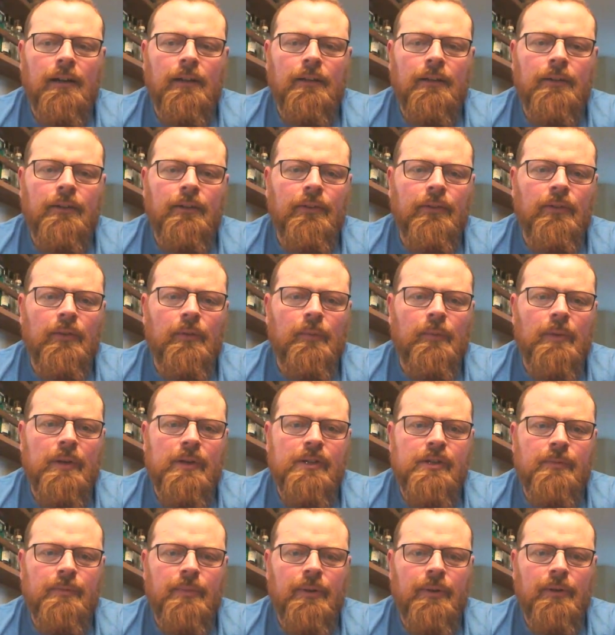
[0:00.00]
there's so
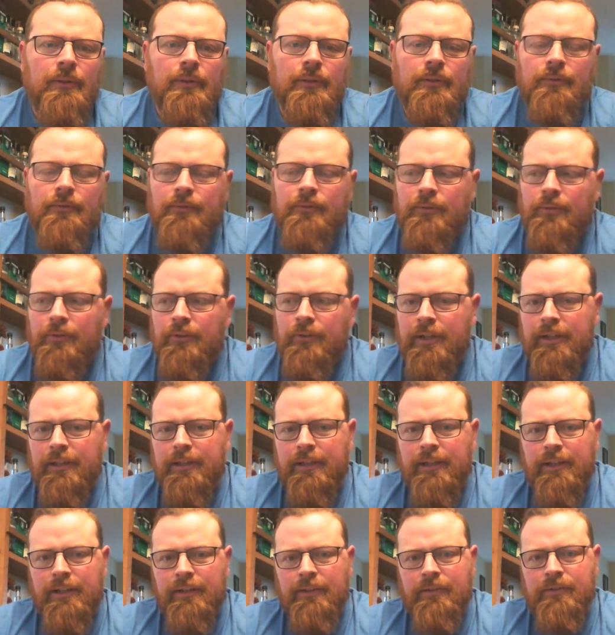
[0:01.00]
much about Laphroaig
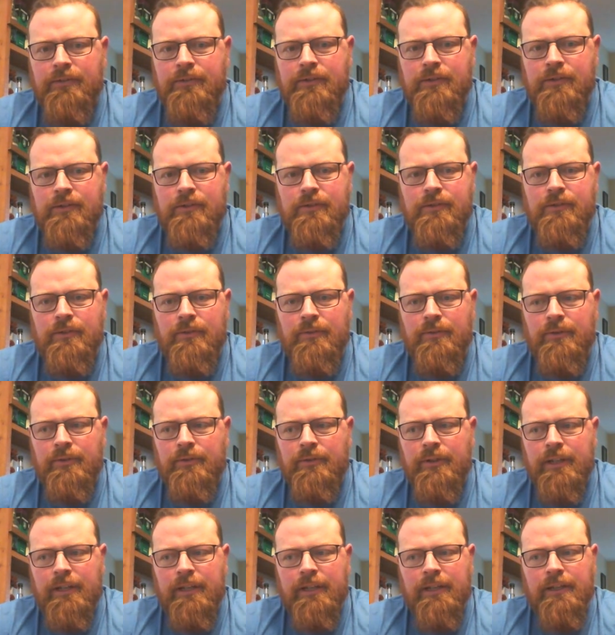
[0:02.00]
that is just so
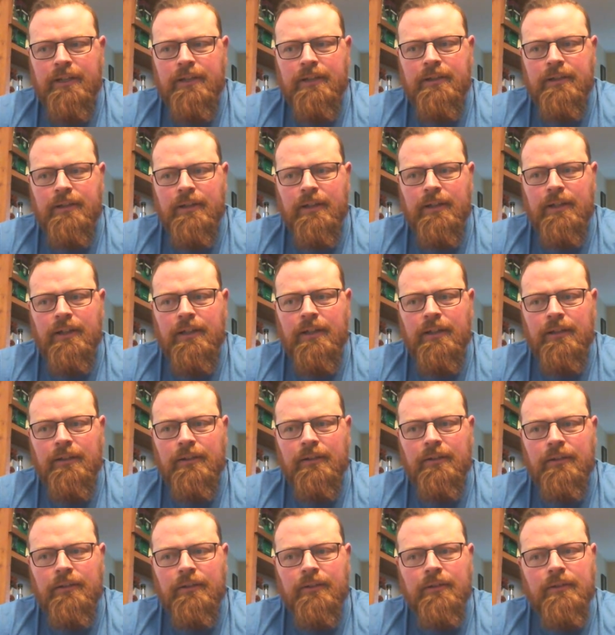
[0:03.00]
unique.
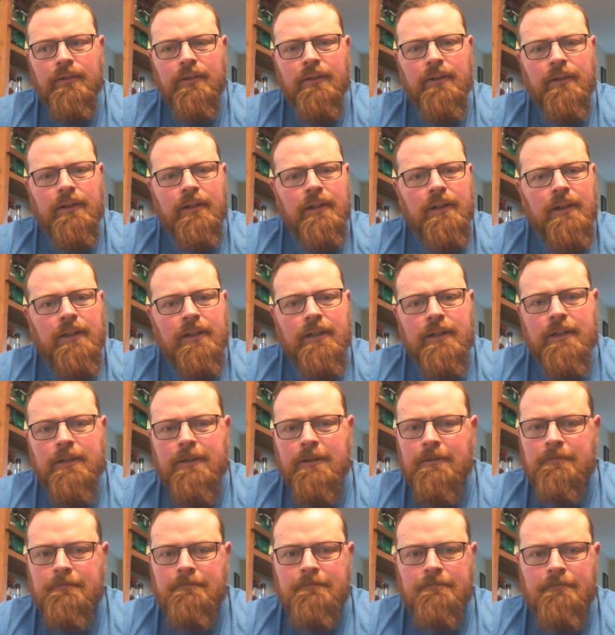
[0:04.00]
And
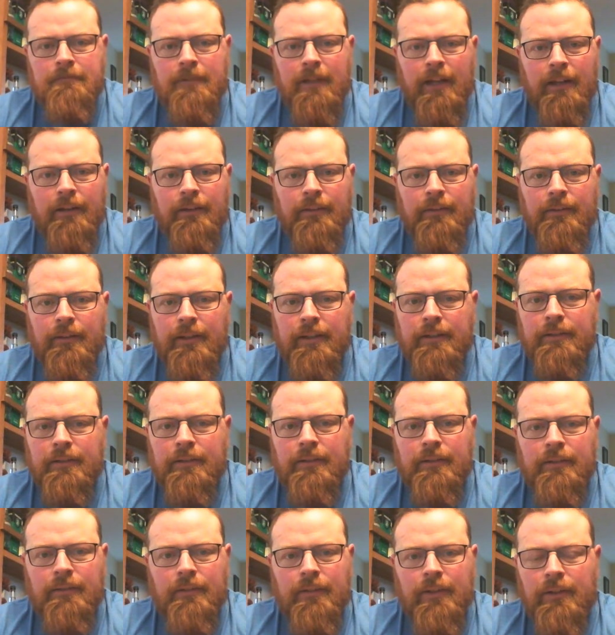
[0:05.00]
yeah, it's like
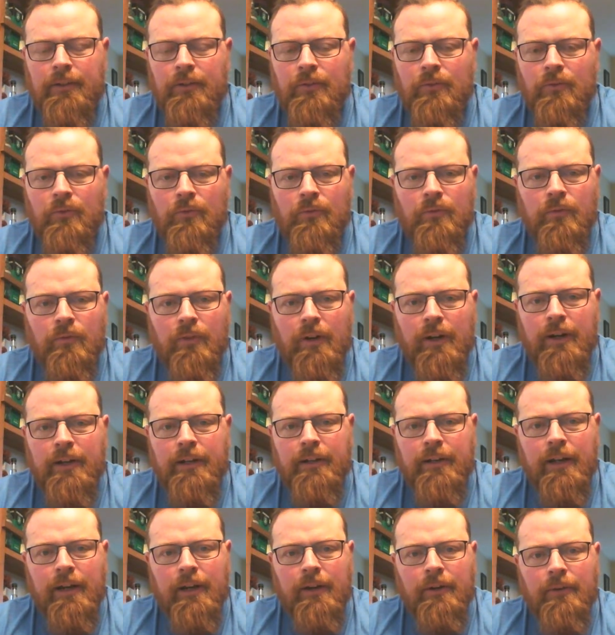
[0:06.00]
an old
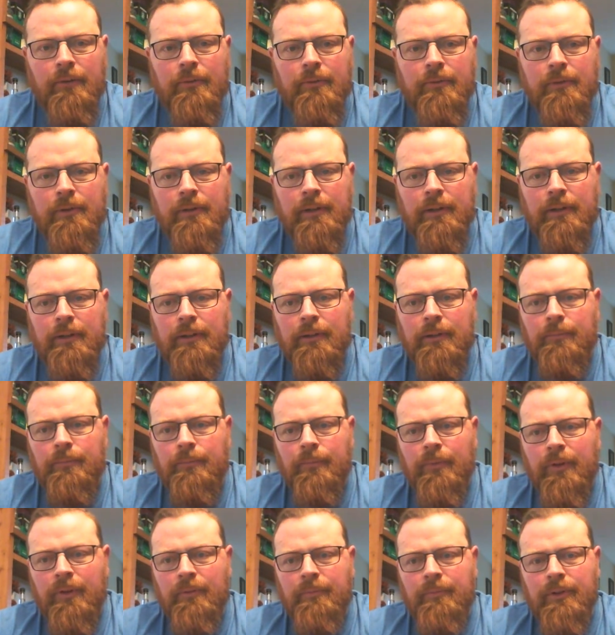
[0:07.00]
friend now.
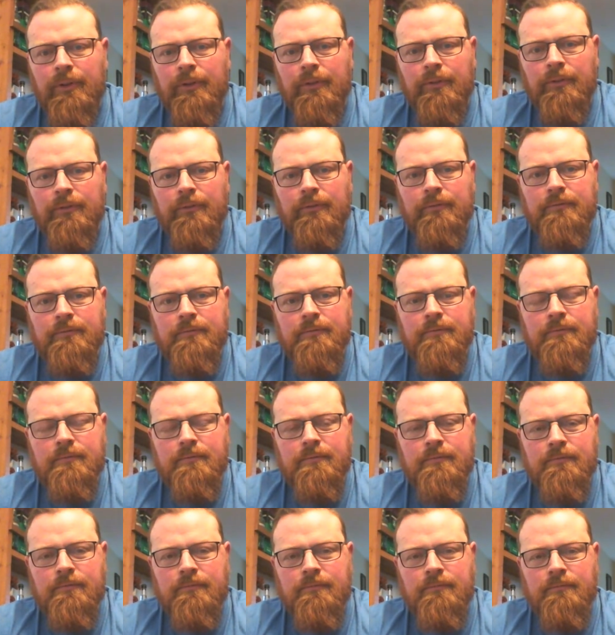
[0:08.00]
I've been
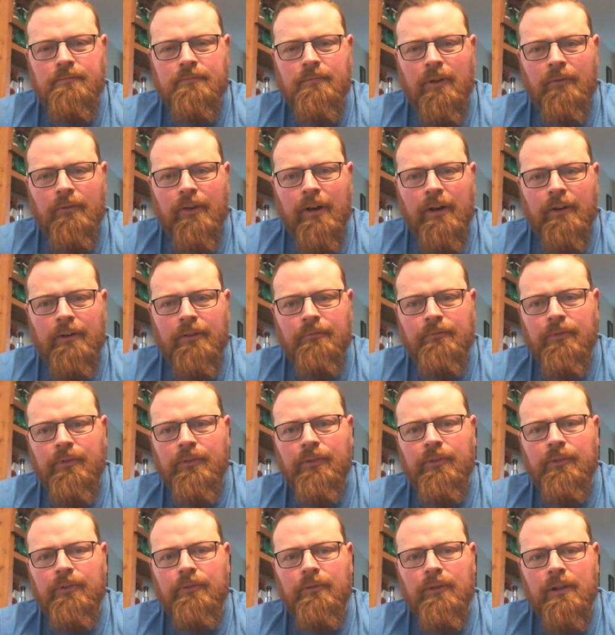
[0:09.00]
around it for
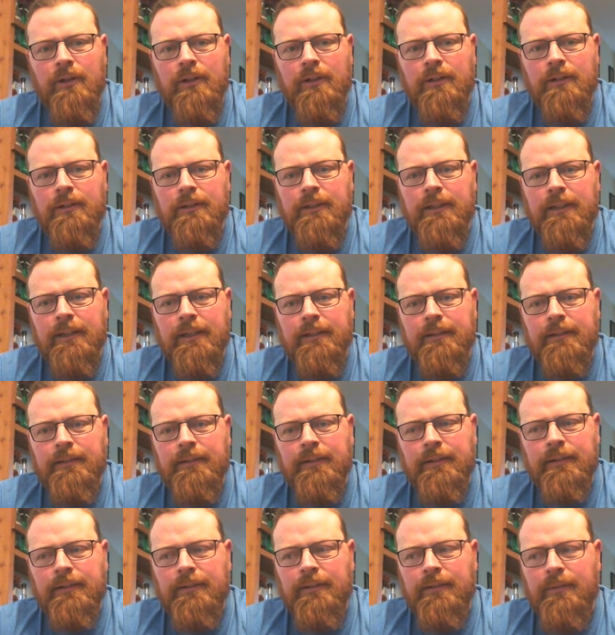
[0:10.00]
so long that
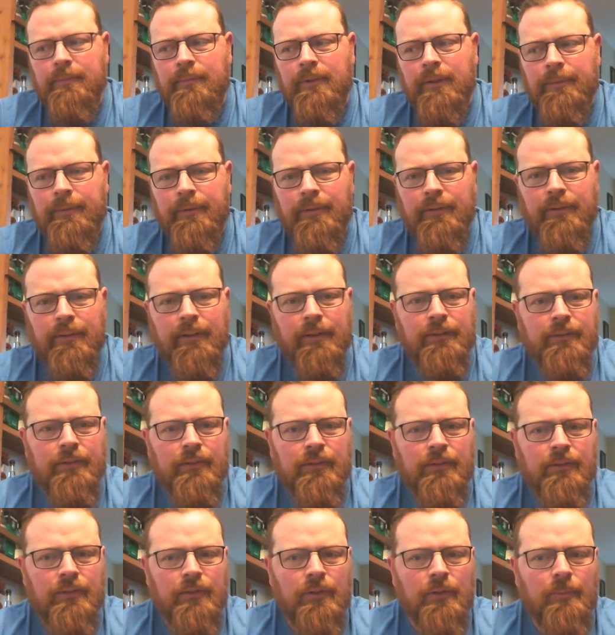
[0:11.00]
sometimes it's nice
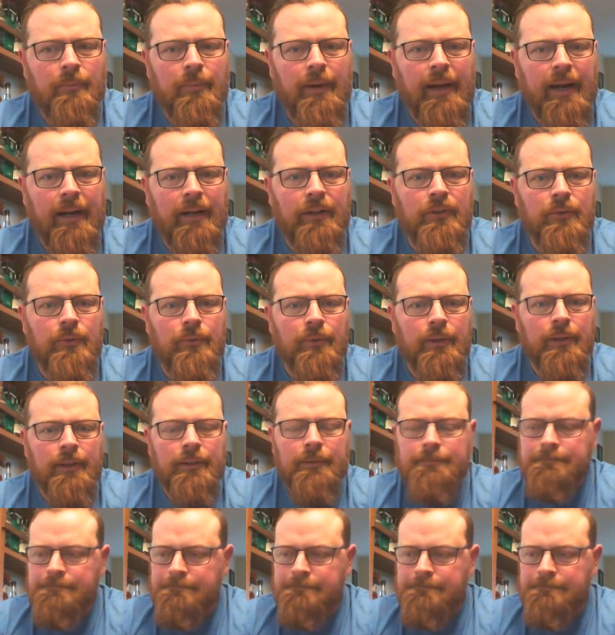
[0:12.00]
just to go back to it.